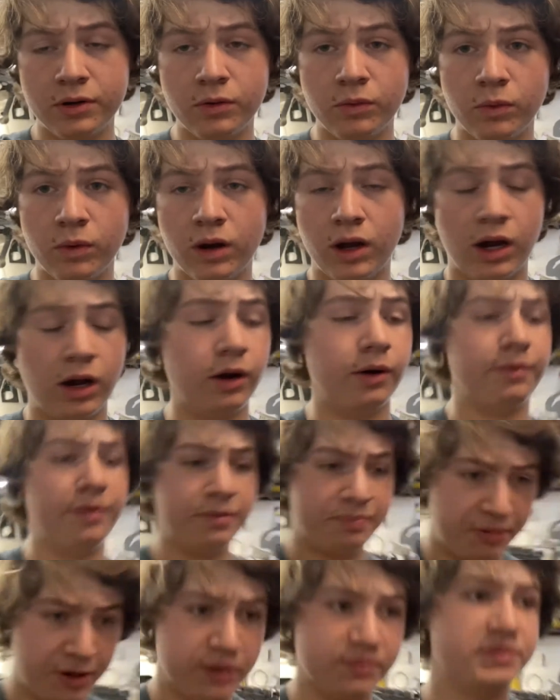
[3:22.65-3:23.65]
or
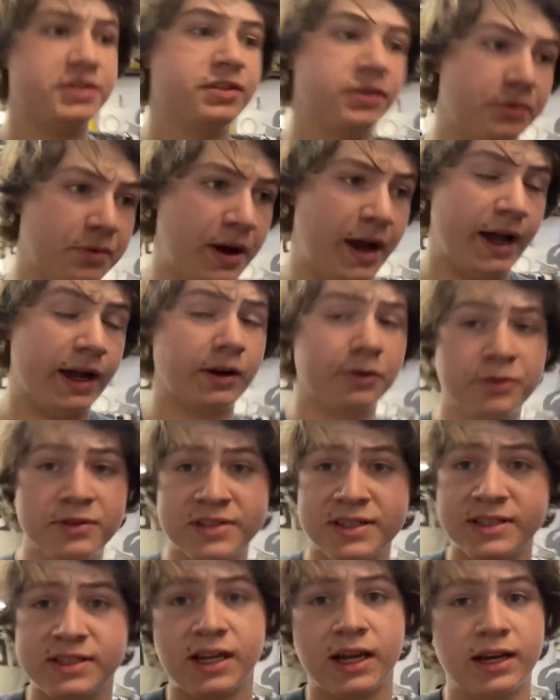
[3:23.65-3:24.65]
the pump to the rack,
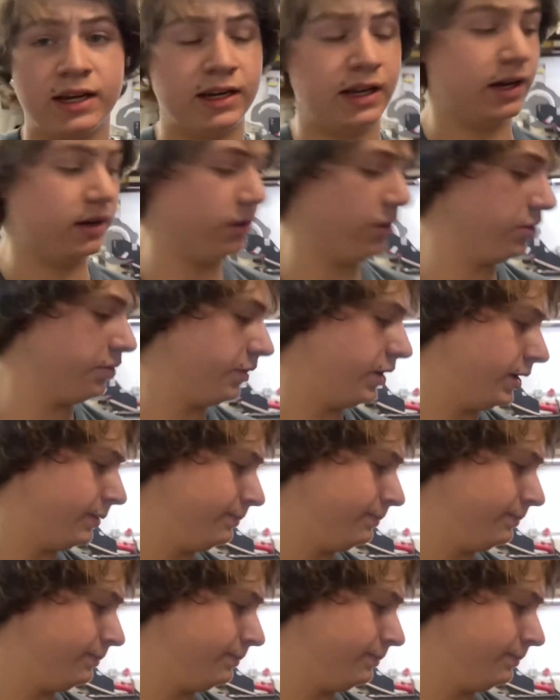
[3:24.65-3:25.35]
wasn't tightened down all the way.